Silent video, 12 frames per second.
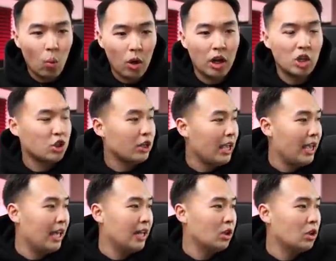
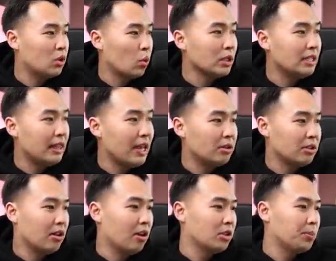
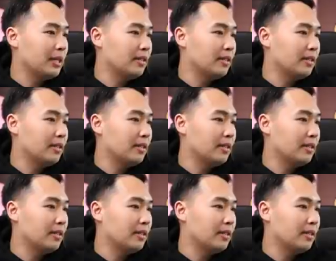$120,000